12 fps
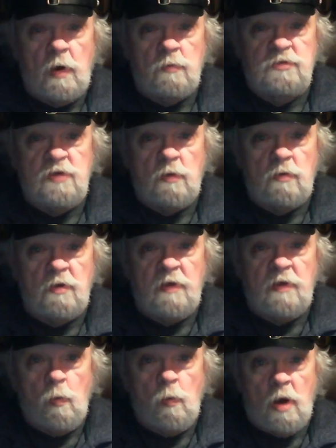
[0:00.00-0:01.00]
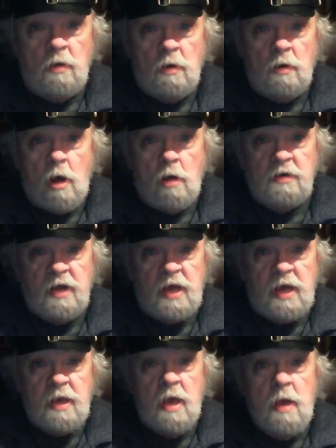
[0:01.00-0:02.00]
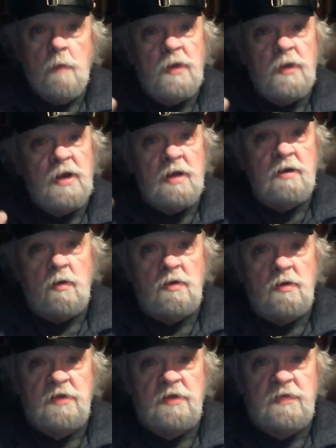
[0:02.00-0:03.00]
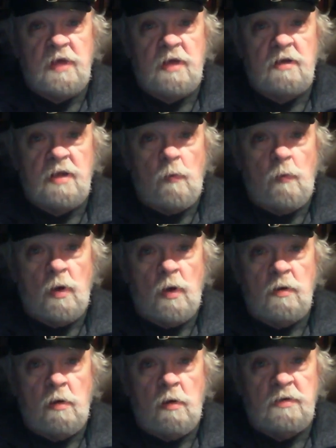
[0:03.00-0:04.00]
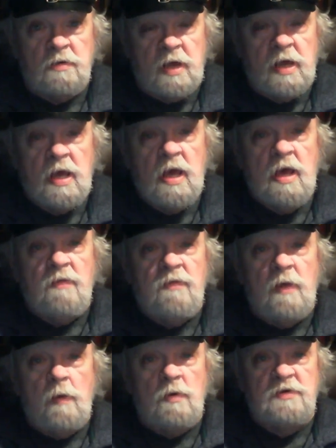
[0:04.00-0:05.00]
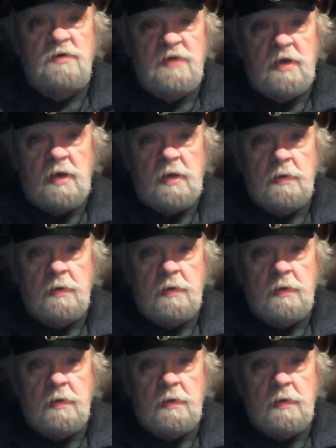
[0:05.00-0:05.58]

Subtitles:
I was only there one long day, but I noticed at the end of that one long day, there was a